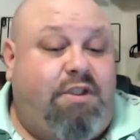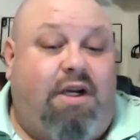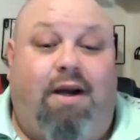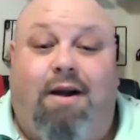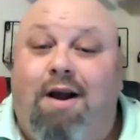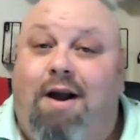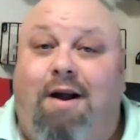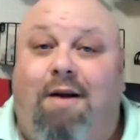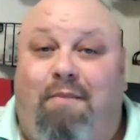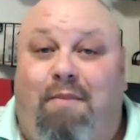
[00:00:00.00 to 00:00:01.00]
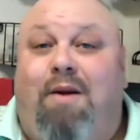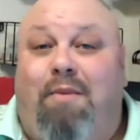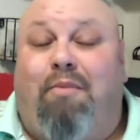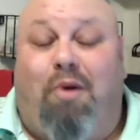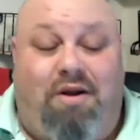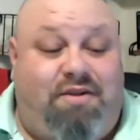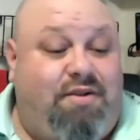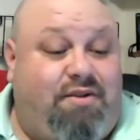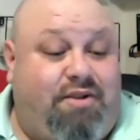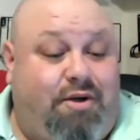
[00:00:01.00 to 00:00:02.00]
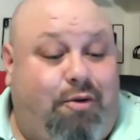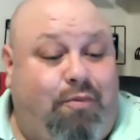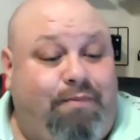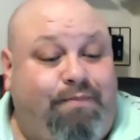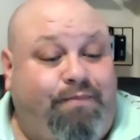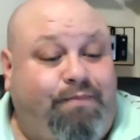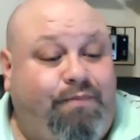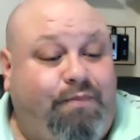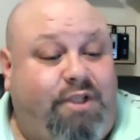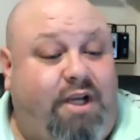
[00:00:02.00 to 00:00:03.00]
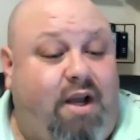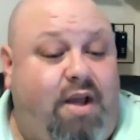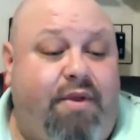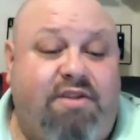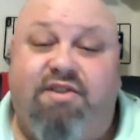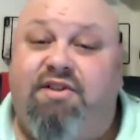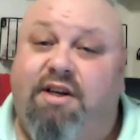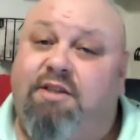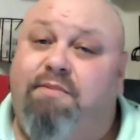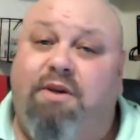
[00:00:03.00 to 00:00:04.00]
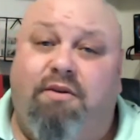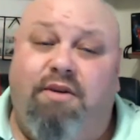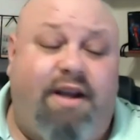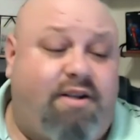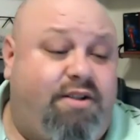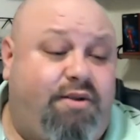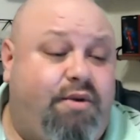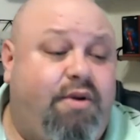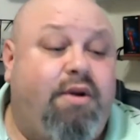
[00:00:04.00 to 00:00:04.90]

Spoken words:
I'm impressed. So, yeah, and this is 6 mil, Nick, too.